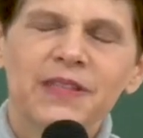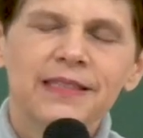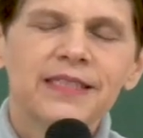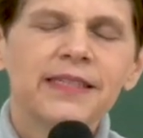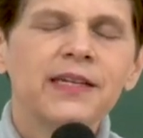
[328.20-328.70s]

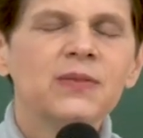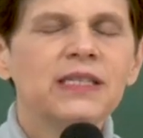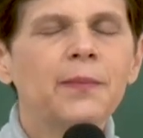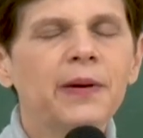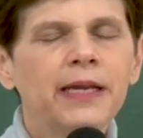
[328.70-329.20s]
Instead of
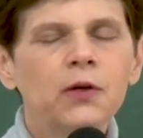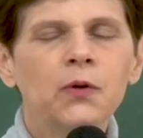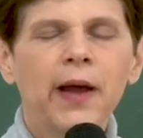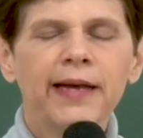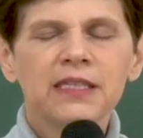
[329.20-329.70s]
somebody
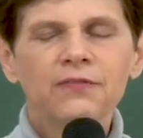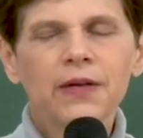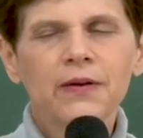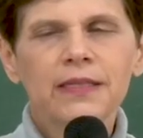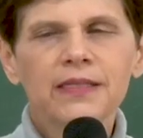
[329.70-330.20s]
who has a
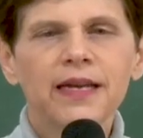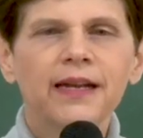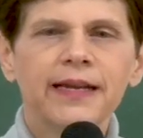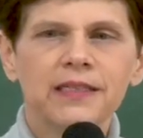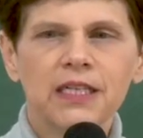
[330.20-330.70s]
very
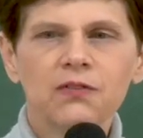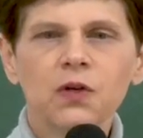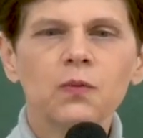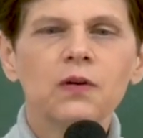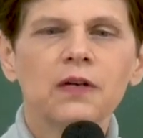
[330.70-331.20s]
set idea of the
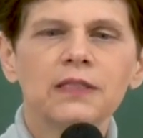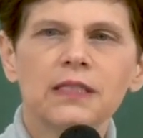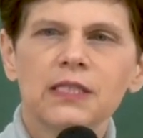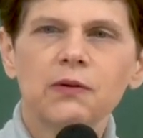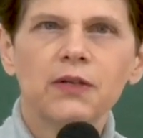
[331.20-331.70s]
world and
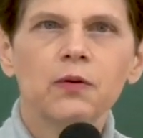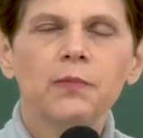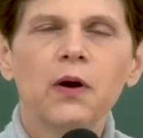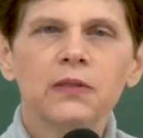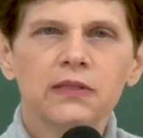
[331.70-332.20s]
is going to
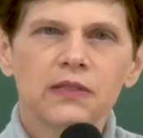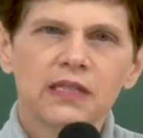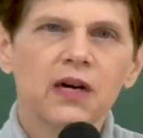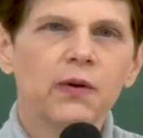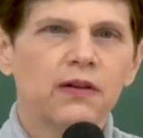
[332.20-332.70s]
impose their
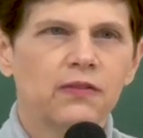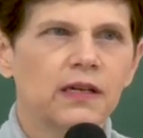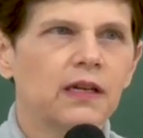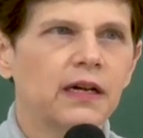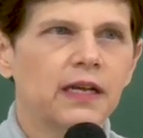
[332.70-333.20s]
set way of
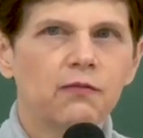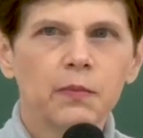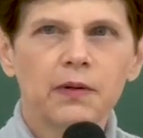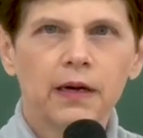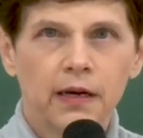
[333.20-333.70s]
thinking on
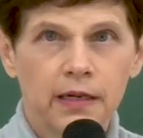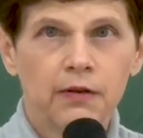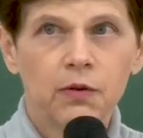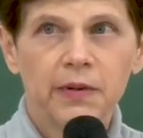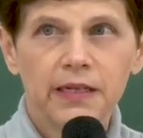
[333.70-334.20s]

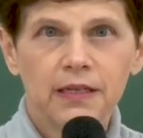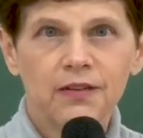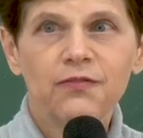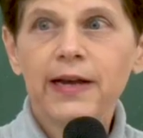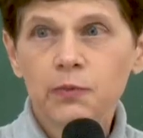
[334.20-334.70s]
everybody.
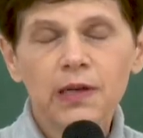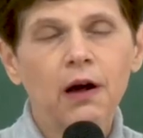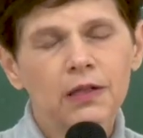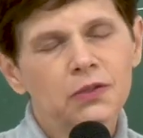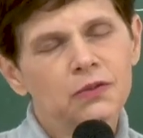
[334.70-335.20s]
In fact, we
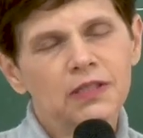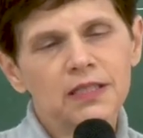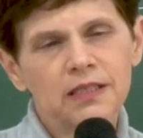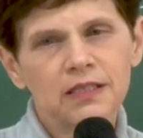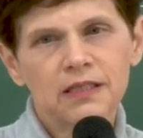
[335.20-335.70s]
all do
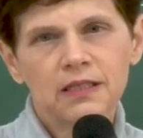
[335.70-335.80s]
this.